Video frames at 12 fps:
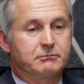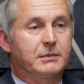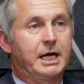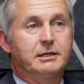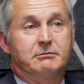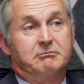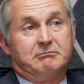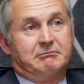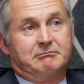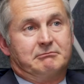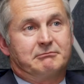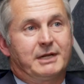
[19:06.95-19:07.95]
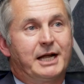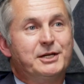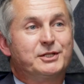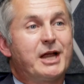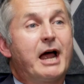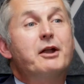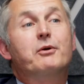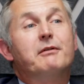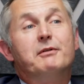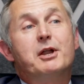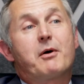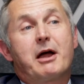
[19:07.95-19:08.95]
I don't
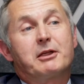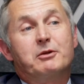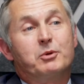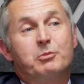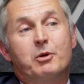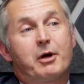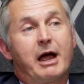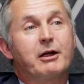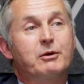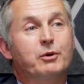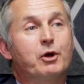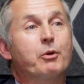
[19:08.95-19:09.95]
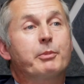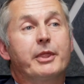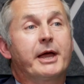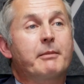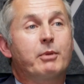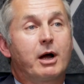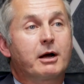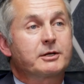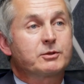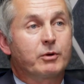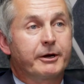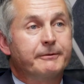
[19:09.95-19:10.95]
even know how you would open that
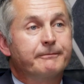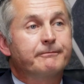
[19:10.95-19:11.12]
box, right?